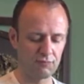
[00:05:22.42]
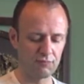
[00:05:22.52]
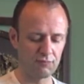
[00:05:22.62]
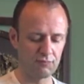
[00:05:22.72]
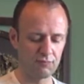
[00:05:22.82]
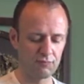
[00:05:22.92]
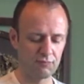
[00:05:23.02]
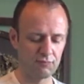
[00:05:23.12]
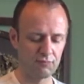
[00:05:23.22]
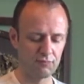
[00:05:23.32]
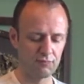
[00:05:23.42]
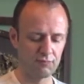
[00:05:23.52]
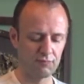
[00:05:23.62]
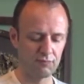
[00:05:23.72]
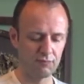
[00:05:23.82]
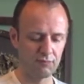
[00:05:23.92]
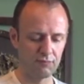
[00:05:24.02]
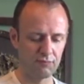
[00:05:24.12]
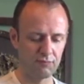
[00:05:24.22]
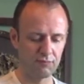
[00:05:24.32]

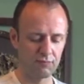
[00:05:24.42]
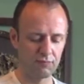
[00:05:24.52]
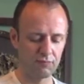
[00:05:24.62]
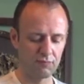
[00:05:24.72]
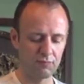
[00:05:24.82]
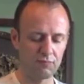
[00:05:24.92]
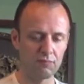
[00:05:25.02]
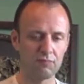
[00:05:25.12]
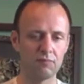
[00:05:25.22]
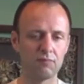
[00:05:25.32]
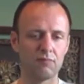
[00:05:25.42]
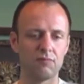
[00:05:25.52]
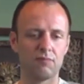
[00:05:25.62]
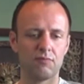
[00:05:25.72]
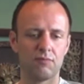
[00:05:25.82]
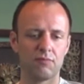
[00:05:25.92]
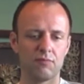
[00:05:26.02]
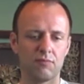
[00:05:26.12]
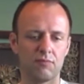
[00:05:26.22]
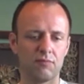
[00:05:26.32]

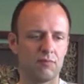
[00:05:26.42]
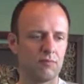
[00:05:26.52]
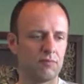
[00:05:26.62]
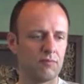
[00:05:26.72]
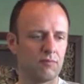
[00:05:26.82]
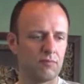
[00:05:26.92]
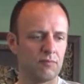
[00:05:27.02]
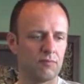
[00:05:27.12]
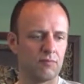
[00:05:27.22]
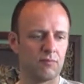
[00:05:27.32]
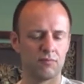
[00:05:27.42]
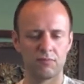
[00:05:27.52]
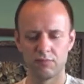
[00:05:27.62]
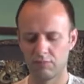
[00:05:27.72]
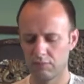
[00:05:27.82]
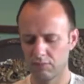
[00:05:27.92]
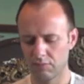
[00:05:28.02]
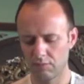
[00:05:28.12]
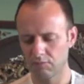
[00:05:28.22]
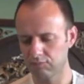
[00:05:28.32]

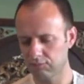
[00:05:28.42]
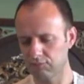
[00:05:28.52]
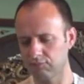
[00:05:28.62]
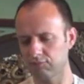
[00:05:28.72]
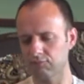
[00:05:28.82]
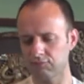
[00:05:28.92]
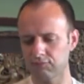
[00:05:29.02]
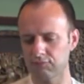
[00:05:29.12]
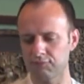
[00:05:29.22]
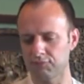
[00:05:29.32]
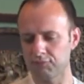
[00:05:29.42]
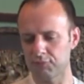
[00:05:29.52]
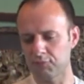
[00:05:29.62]
[no speech]